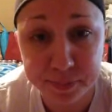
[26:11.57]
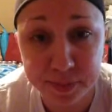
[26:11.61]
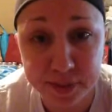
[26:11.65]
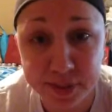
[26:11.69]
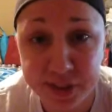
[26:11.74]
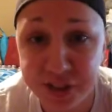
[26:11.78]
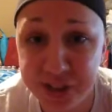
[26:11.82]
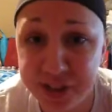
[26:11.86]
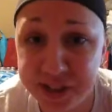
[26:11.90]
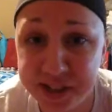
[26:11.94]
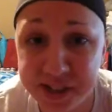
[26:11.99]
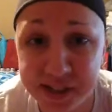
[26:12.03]

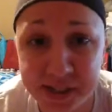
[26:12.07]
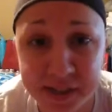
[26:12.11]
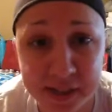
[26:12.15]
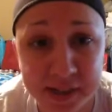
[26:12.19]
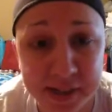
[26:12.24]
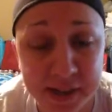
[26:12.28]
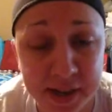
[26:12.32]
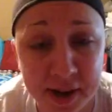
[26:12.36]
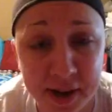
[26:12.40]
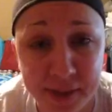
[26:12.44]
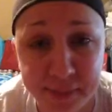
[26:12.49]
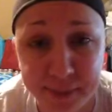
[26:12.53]
Jesus is
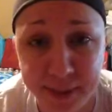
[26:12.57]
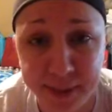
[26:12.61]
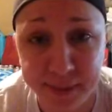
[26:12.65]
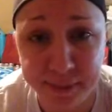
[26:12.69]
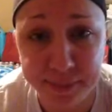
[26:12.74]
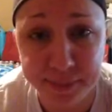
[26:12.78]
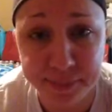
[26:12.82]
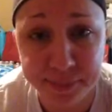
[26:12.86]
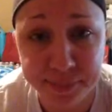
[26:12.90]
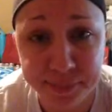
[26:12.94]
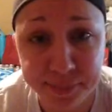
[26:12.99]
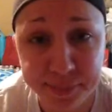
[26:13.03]
coming.
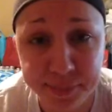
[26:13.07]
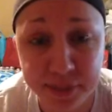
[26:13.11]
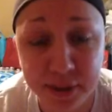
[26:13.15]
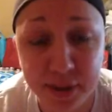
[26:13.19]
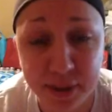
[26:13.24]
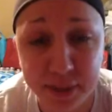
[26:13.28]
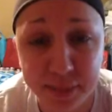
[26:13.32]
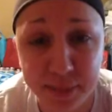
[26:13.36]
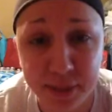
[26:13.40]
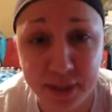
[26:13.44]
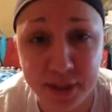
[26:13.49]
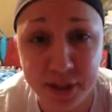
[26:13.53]

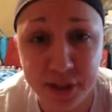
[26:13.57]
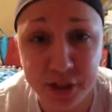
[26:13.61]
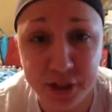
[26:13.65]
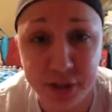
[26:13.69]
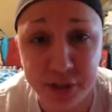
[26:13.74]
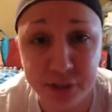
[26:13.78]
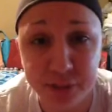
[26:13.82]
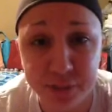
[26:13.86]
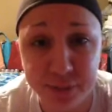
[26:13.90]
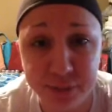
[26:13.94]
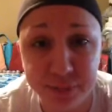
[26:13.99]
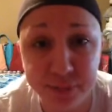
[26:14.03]
God bless
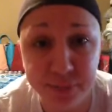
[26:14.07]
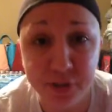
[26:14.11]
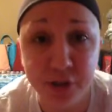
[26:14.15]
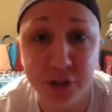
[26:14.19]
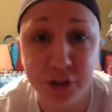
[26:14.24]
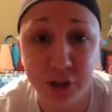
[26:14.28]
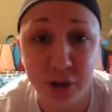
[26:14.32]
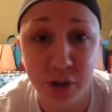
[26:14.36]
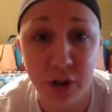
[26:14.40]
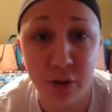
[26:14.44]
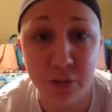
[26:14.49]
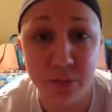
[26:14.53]
you.
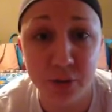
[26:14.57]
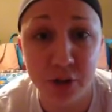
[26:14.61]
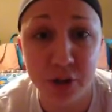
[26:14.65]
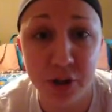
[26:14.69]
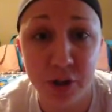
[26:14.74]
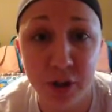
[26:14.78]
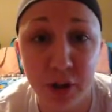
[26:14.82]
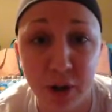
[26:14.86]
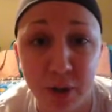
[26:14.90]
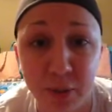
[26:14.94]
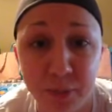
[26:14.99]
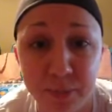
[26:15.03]
Shalom,
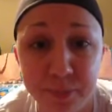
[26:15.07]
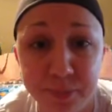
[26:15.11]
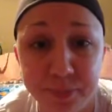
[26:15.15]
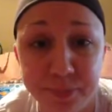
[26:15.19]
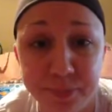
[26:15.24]
shalom.